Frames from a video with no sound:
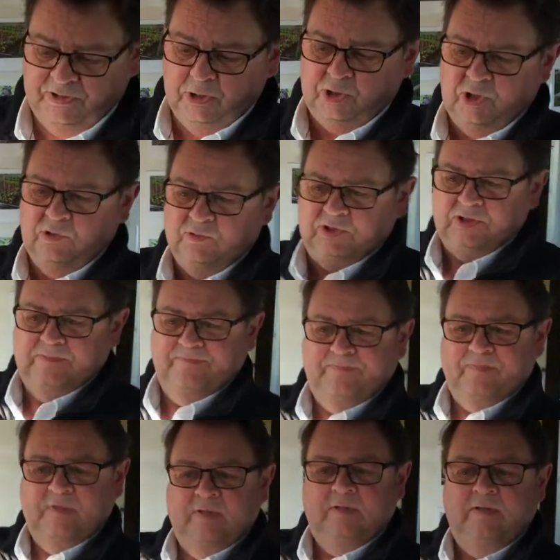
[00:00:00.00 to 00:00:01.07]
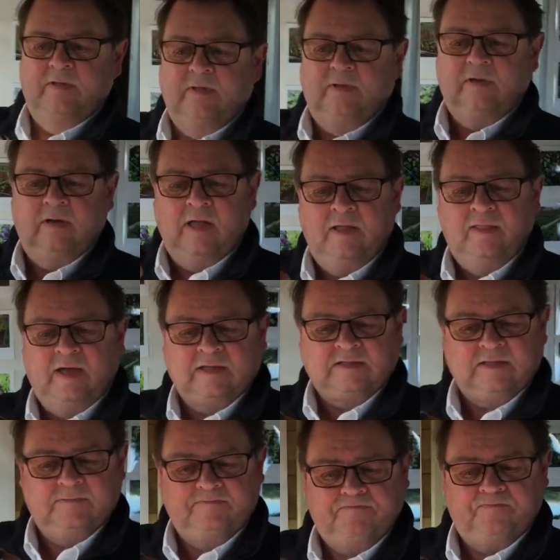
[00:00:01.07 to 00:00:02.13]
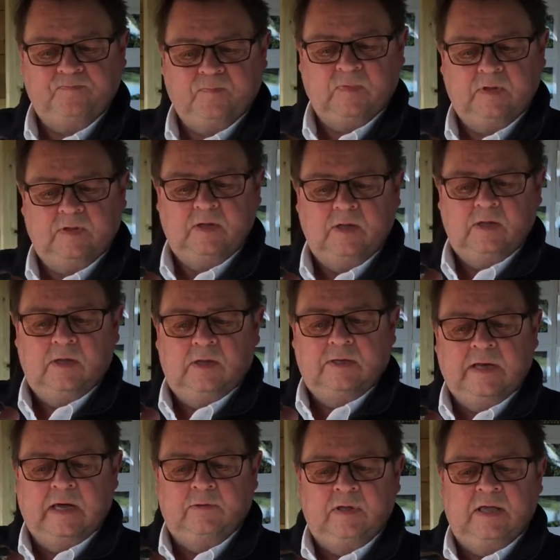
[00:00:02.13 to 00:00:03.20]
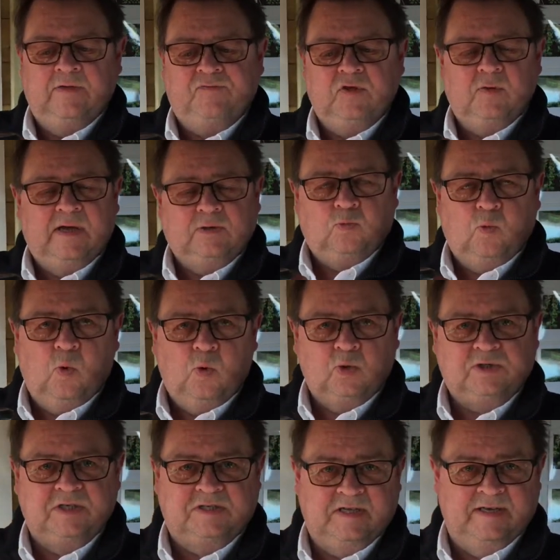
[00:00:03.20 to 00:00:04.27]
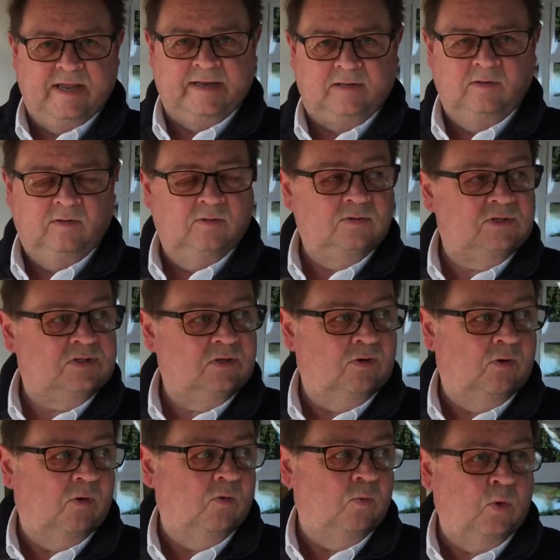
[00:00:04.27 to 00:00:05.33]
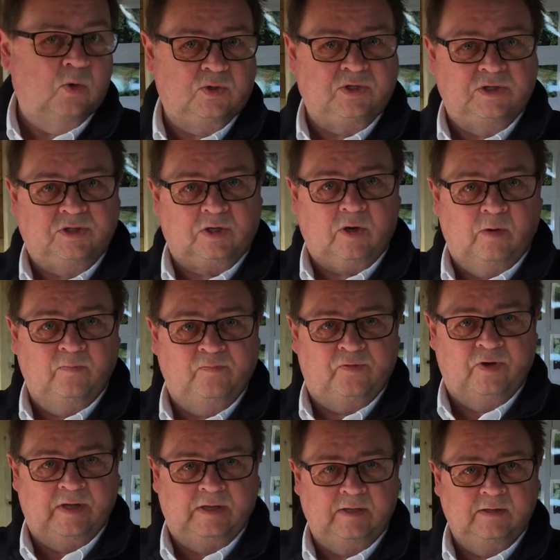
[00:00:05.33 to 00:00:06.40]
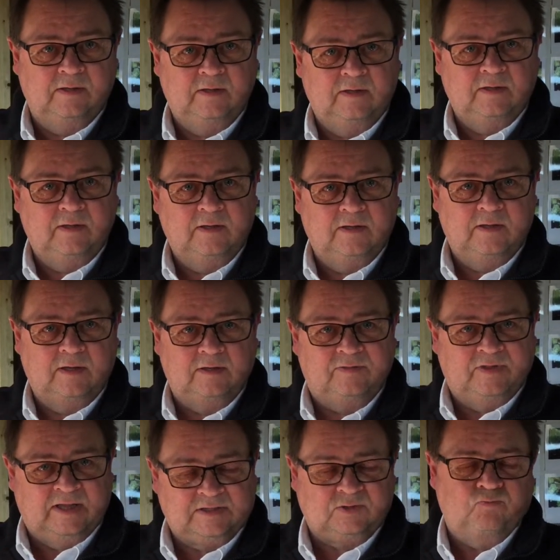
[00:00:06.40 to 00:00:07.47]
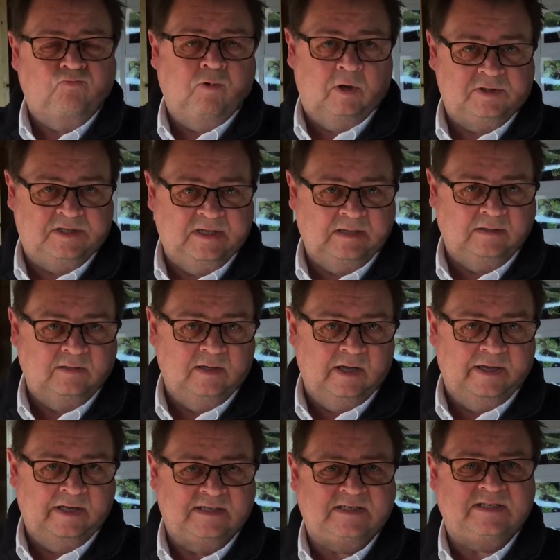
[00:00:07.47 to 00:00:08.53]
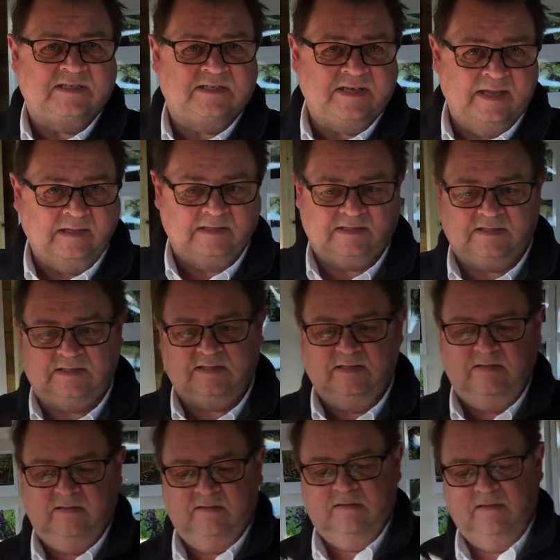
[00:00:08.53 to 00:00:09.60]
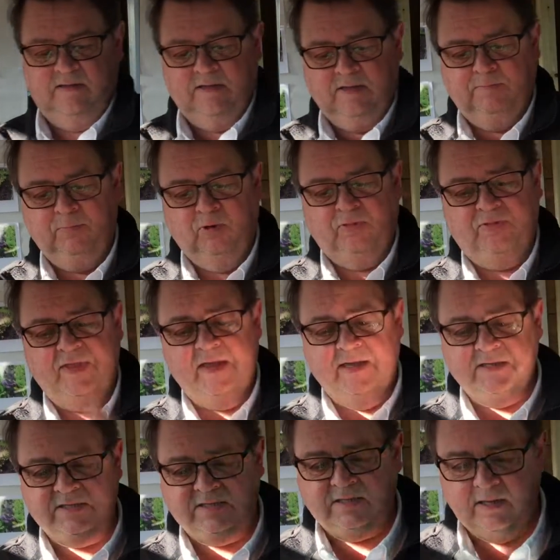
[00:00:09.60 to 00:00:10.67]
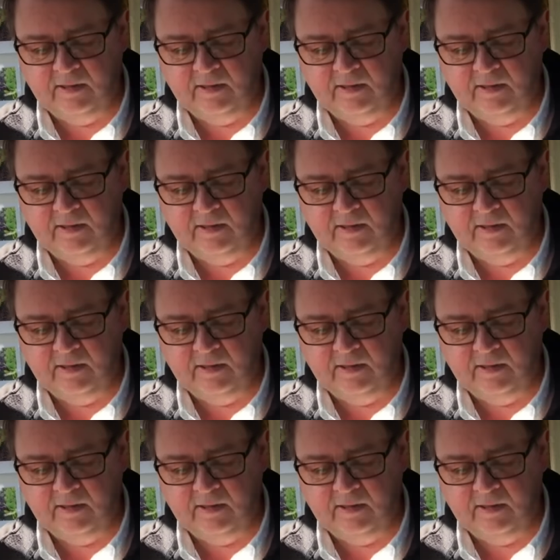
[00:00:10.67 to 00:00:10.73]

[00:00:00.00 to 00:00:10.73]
a juice, like that. Now, if you add water to nettles or water to comfrey, that's rotting and it stinks. But this,